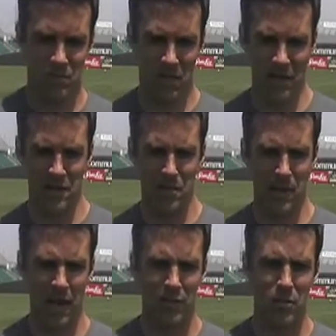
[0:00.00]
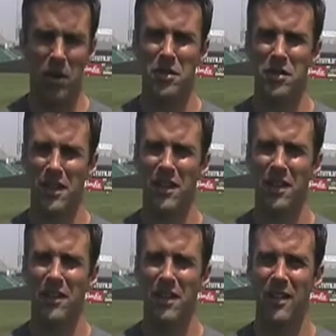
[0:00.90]
I'd come back from Argentina
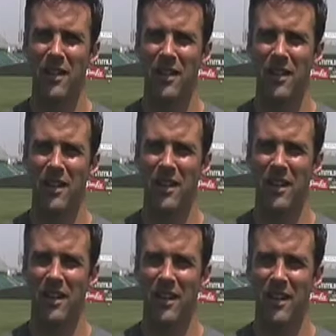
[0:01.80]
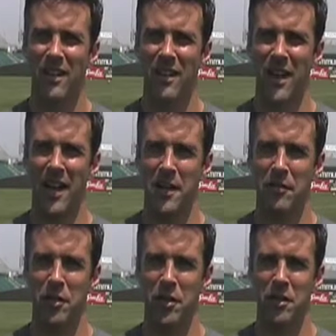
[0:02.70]
and not
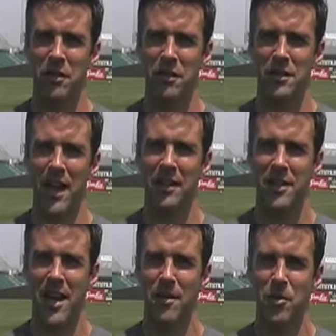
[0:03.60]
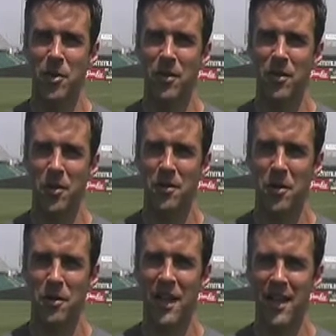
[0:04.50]
given her an exact time
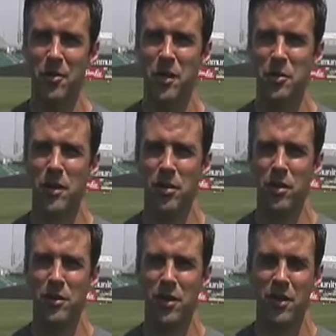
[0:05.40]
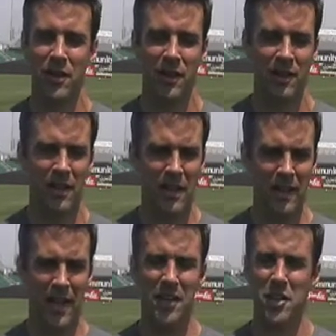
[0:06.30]
or date in which we were returning, and
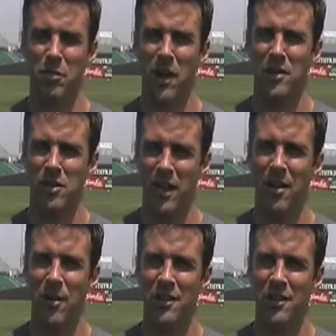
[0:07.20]
kind of surprised her that way.